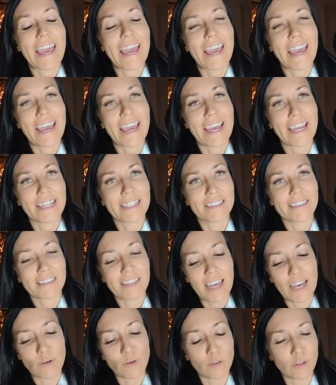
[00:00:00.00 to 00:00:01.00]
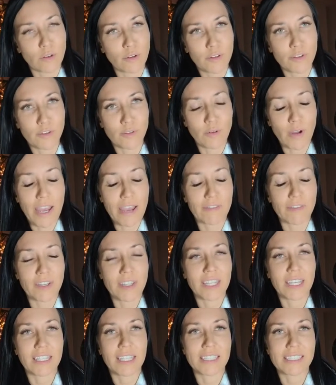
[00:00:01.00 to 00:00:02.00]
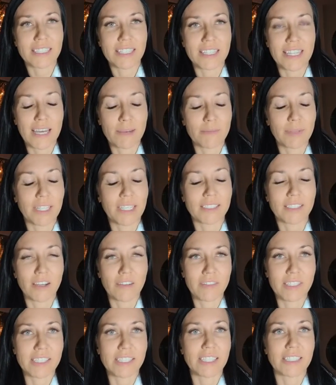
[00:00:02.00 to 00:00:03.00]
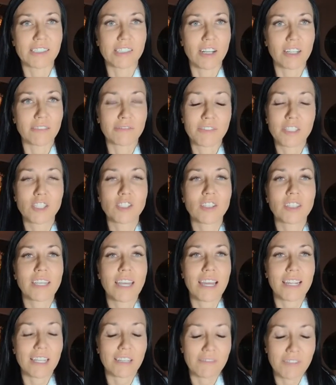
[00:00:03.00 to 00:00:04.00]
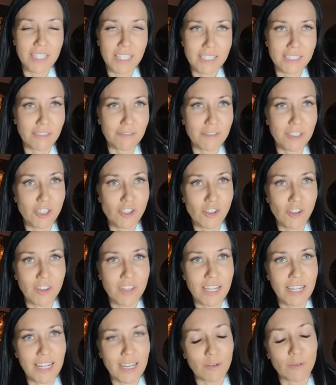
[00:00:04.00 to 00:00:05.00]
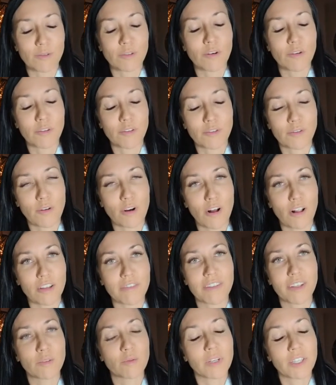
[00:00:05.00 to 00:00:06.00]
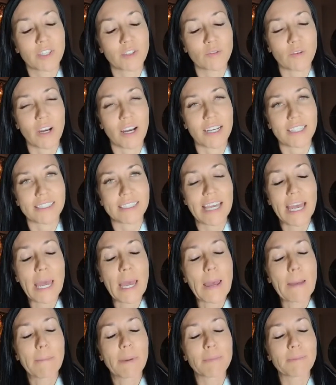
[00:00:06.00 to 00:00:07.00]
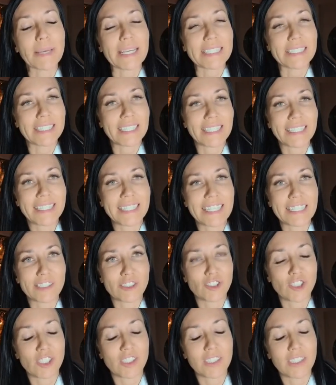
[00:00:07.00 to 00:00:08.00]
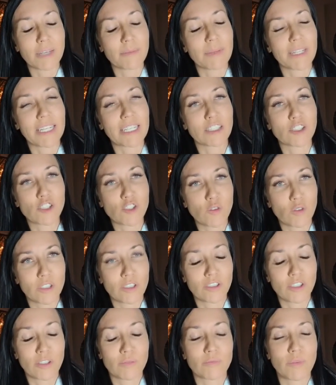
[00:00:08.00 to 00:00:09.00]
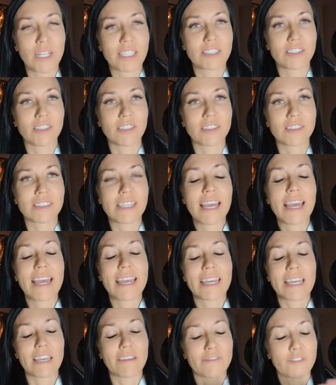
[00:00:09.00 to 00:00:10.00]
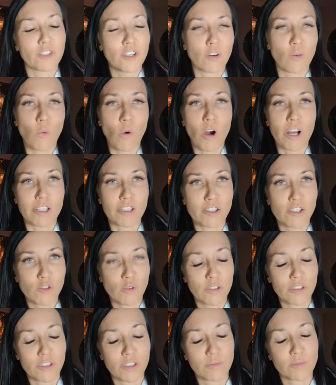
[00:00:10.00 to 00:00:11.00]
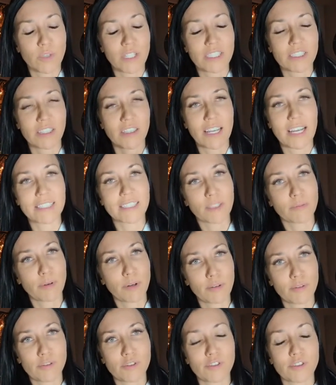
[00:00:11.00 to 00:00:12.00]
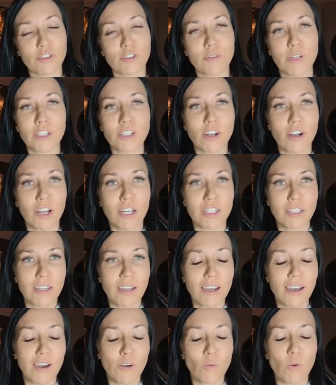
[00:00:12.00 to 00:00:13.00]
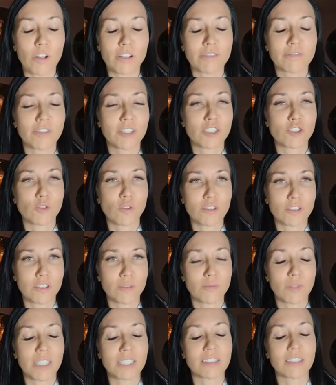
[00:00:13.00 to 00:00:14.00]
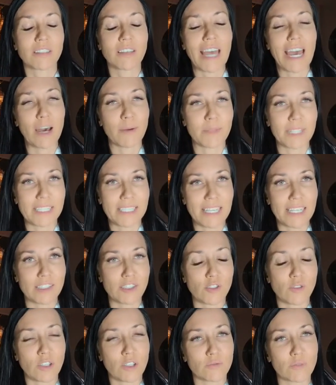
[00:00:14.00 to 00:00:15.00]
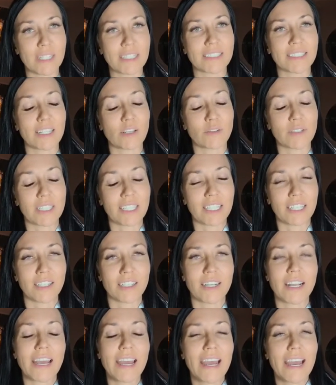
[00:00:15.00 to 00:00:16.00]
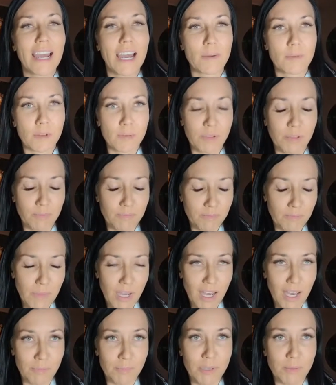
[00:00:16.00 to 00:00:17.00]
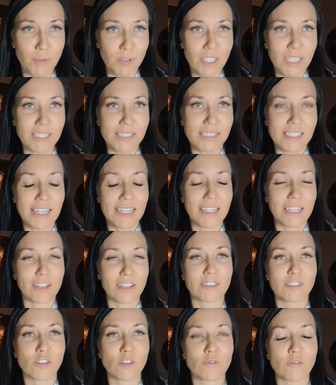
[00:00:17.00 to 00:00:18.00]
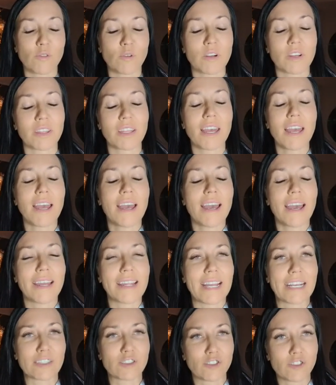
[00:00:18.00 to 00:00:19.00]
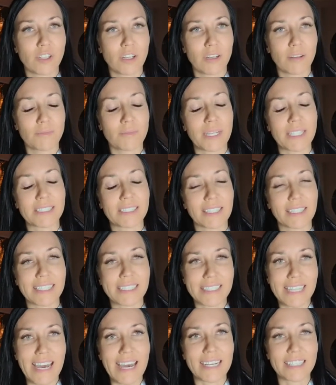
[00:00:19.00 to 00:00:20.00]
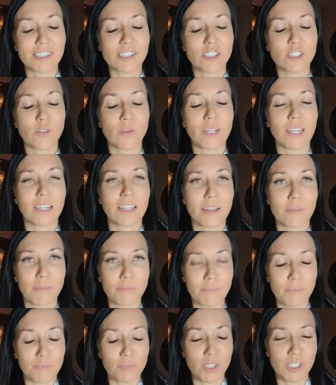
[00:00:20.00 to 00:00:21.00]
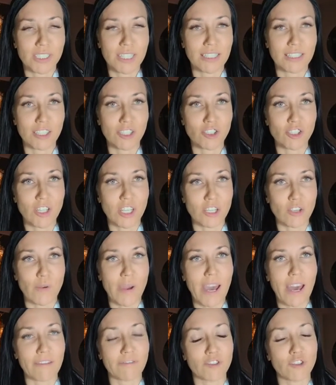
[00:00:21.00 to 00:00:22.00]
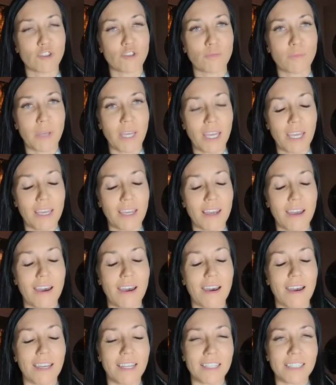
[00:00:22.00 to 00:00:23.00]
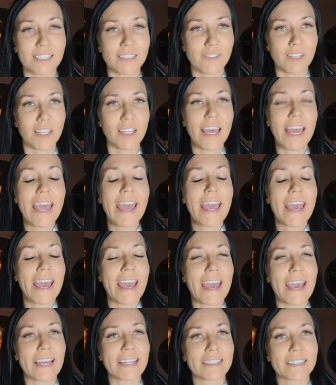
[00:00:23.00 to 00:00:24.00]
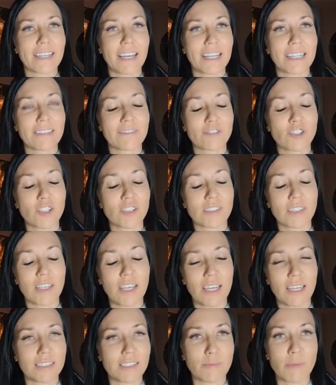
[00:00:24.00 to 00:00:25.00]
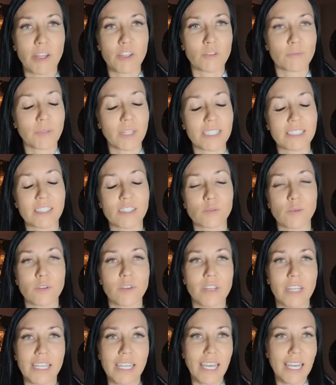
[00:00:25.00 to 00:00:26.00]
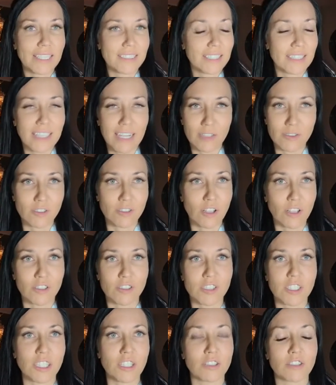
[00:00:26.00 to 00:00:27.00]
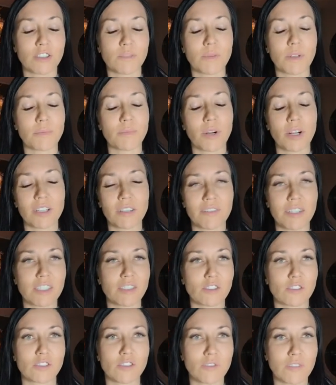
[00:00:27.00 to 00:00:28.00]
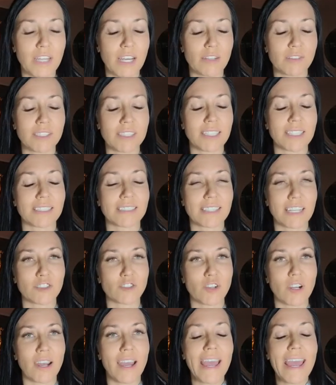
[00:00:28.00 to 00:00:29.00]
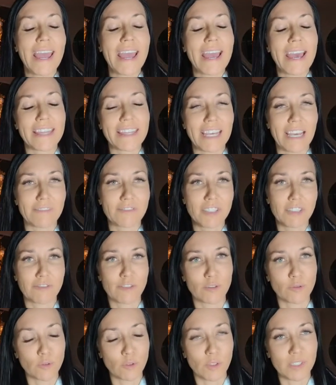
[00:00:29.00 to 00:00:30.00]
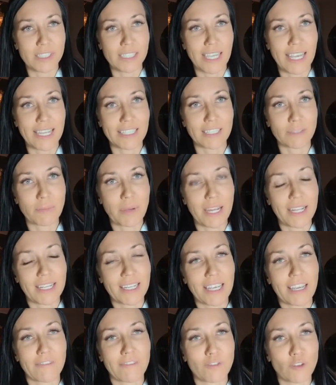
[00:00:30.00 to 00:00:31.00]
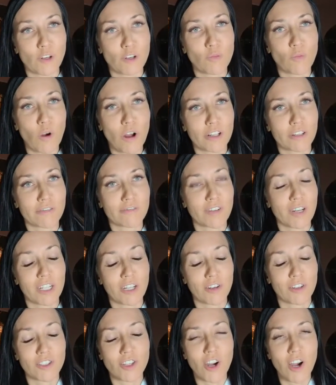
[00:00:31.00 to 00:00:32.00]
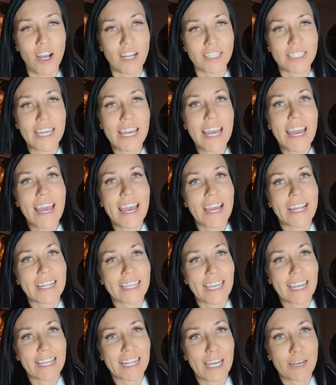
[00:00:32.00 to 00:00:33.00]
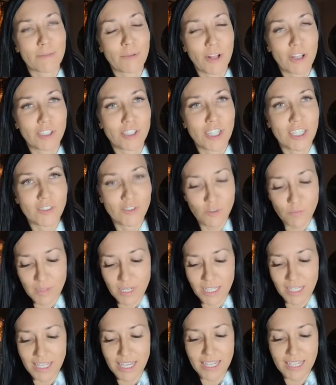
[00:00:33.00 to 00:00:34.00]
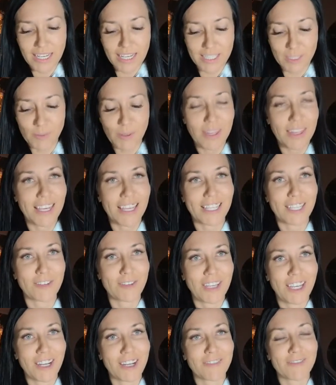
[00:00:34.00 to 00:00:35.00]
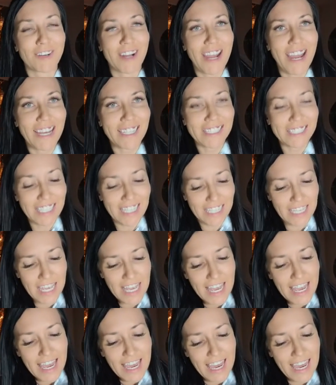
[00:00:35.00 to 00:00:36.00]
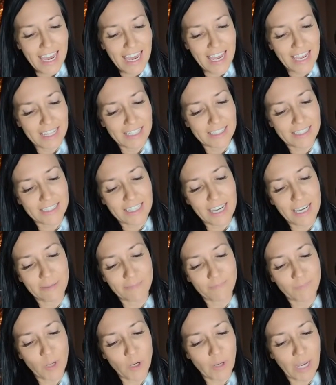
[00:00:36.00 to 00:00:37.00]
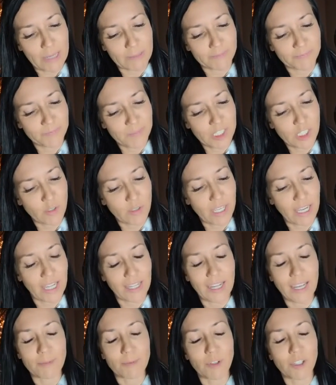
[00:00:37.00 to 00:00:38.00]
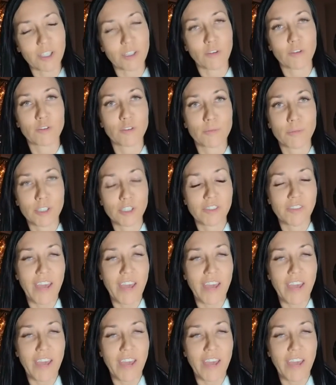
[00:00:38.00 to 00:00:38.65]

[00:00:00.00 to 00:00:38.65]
And I won't go through everything that's in that because obviously it's not official yet. If it is official, then I will go through all of it with you guys. But basically, it's just limiting short-term rentals. If you're a water short-term rental as opposed to a non-waterfront short-term rental, how many days you can rent it out a year, how many people can stay there and so forth, an extra basically tax to it and a percentage that you have to pay Innisfil, and kind of just like some other places where they're like, hey, it's $1,000 a year to be a part of this, or $2,000, etc. And they have different rules again depending if you're a waterfront or not. And again, I apologize for being late, guys, but thank you, Carrie, for asking. And okay, so again, I'm going to go through a bunch